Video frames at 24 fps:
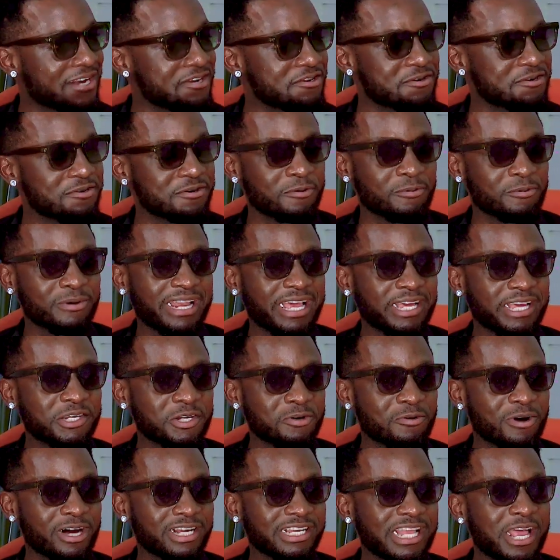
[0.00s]
you know, we're like, you know
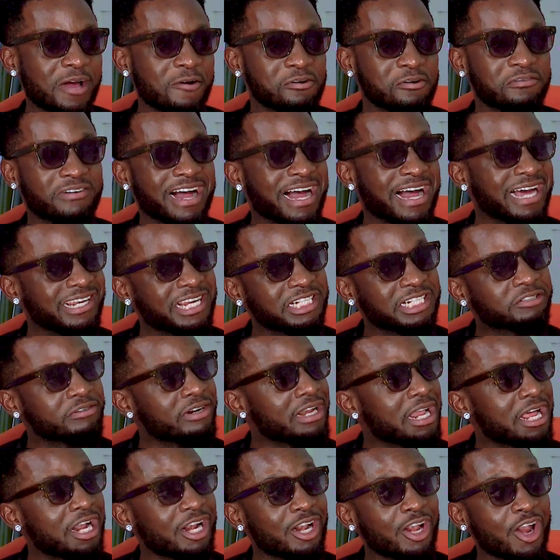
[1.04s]
what? We've had that
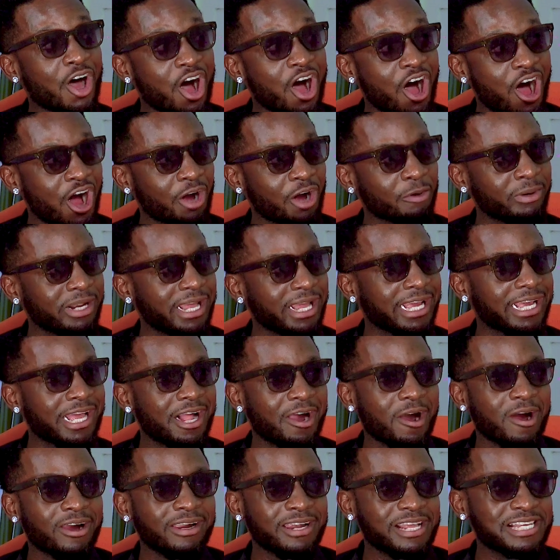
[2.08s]
trailer long. We're like,
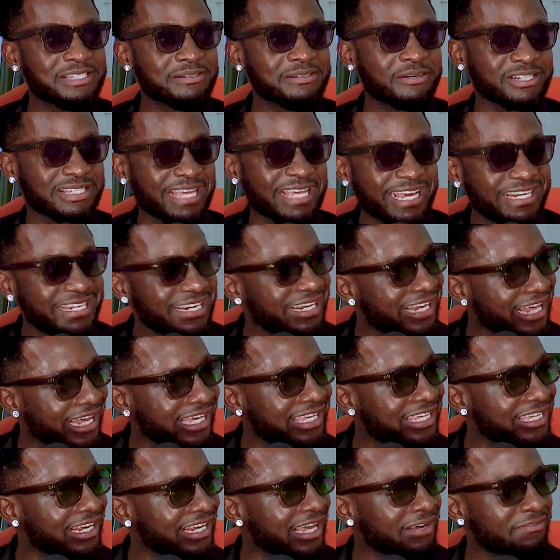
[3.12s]
because I didn't like
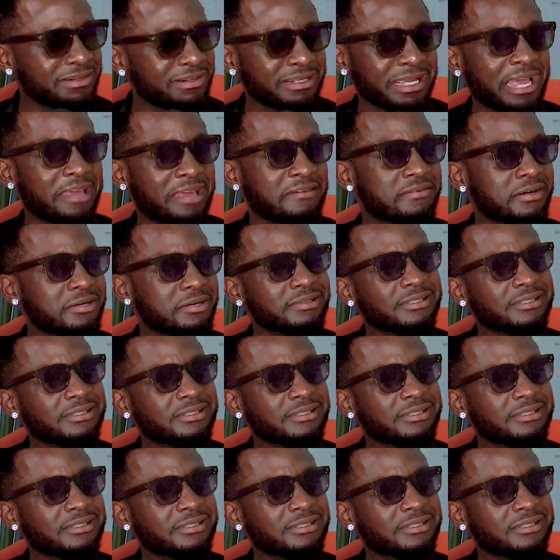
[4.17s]
it. I felt.